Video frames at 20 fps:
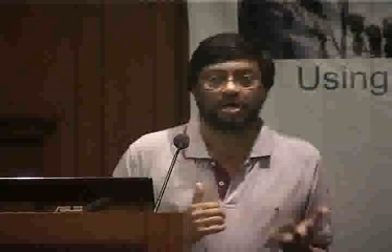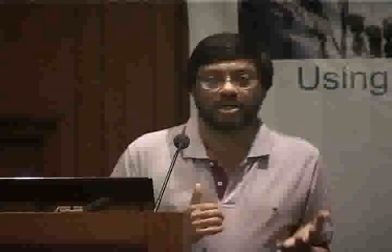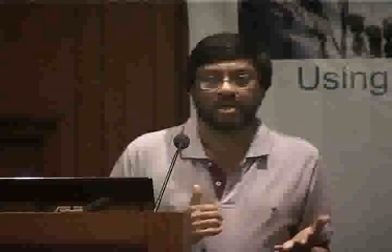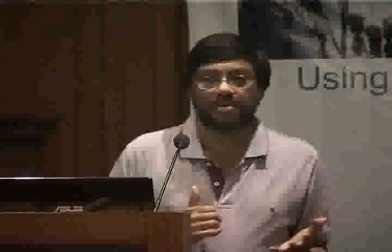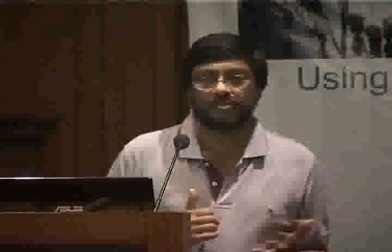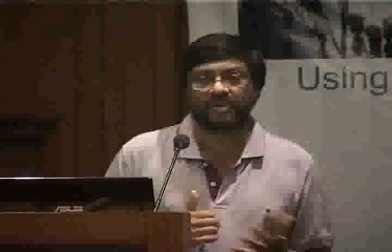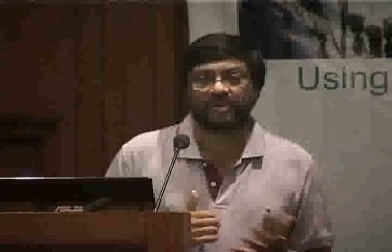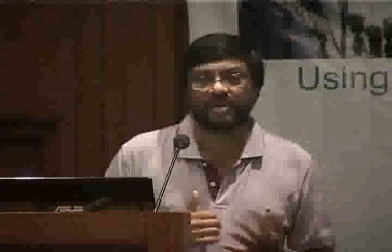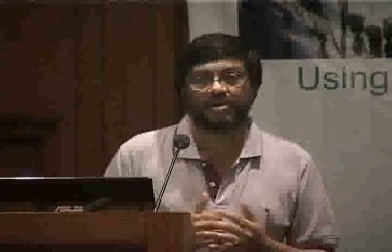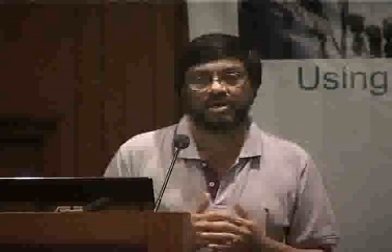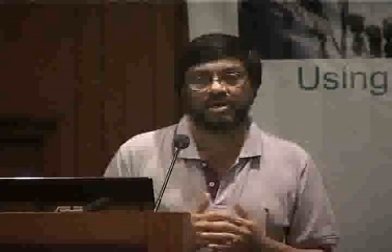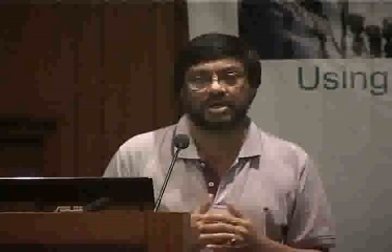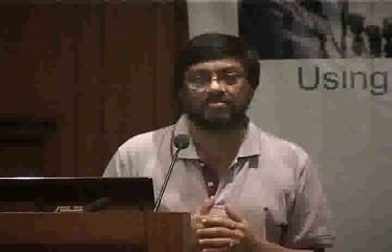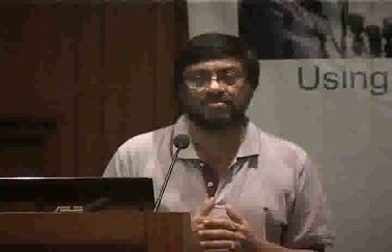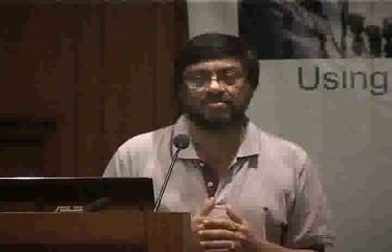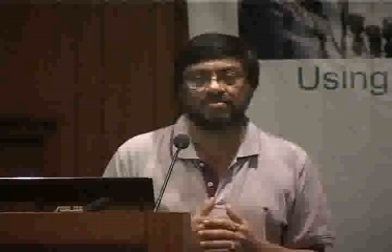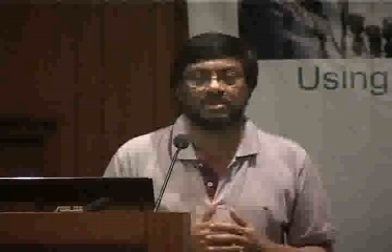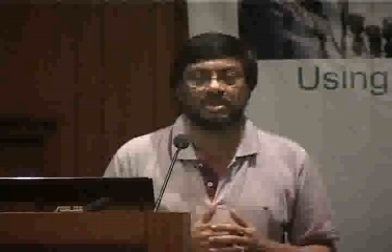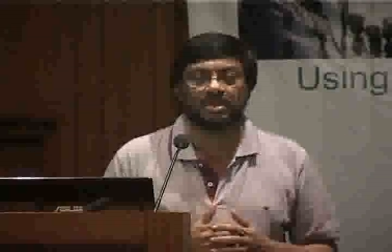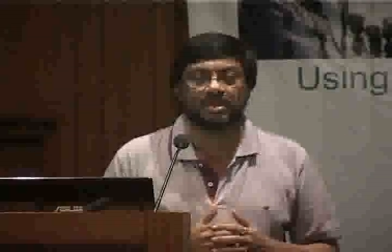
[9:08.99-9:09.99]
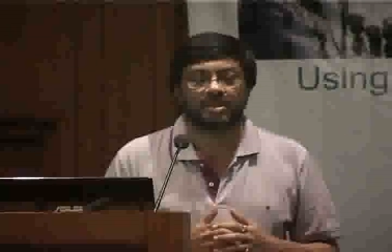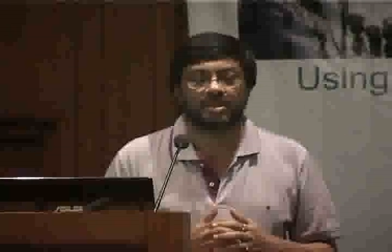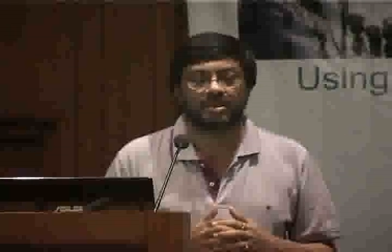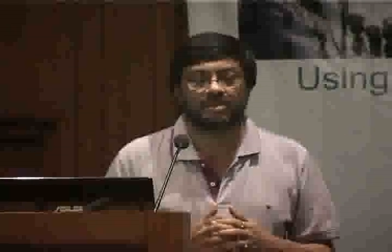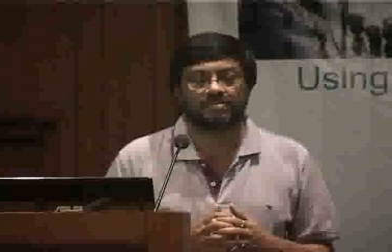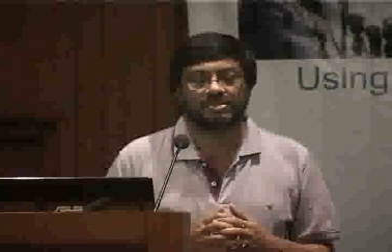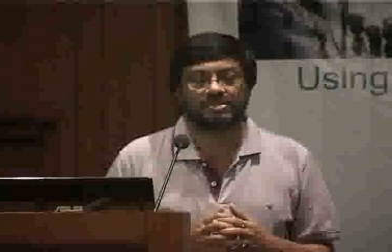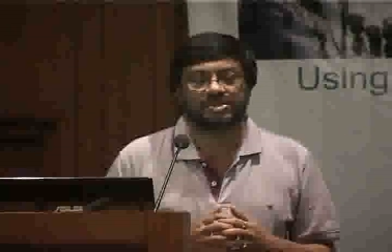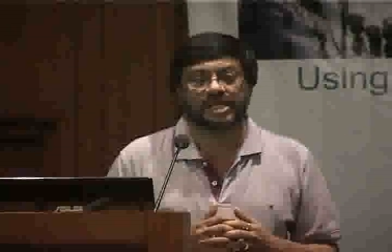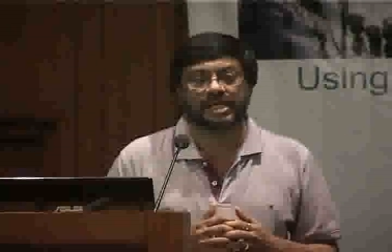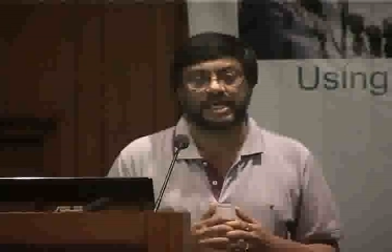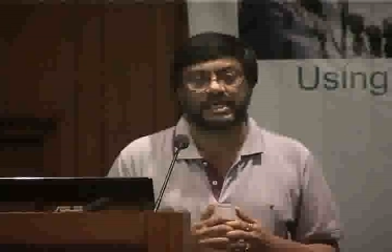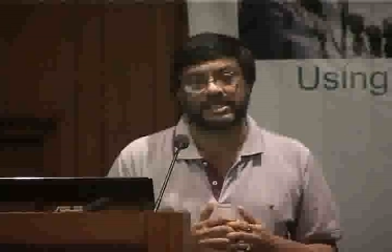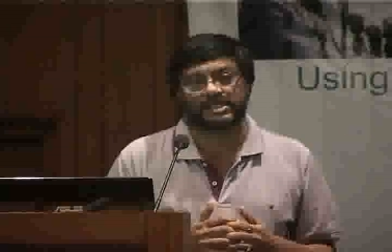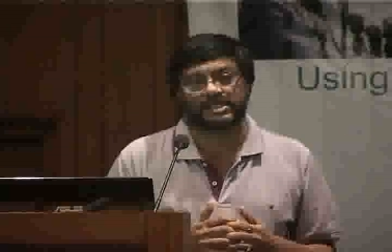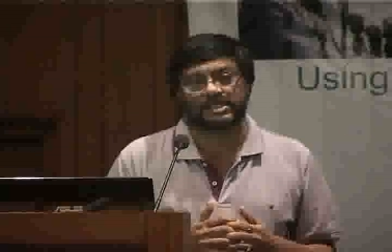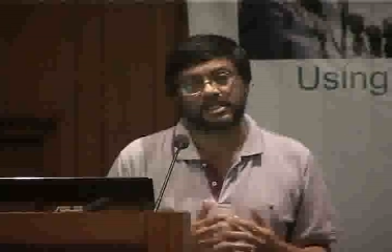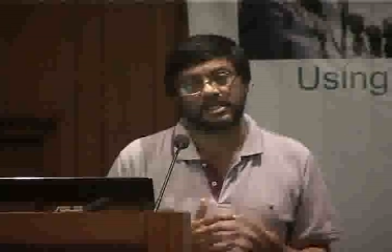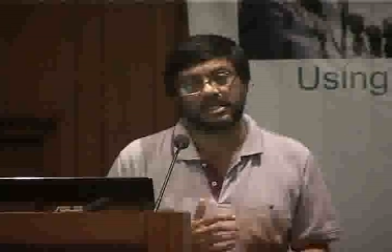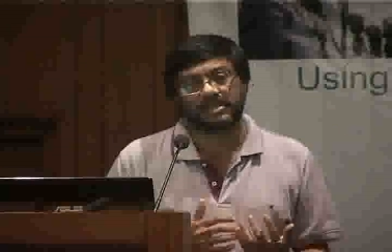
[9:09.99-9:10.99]
We've got a, we got a,
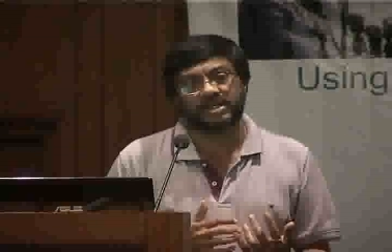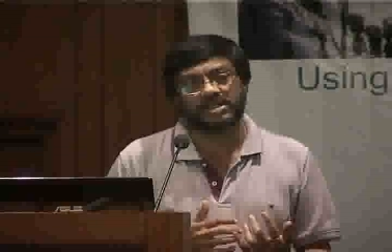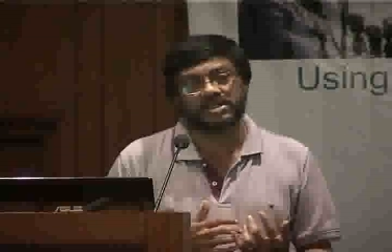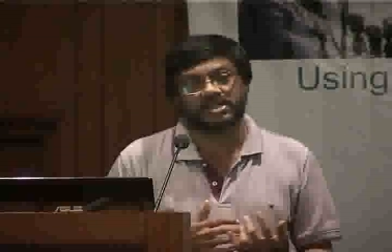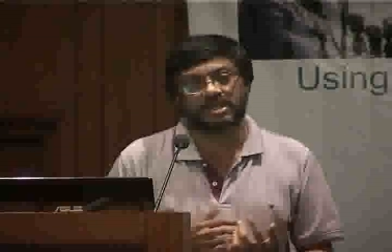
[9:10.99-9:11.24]
site,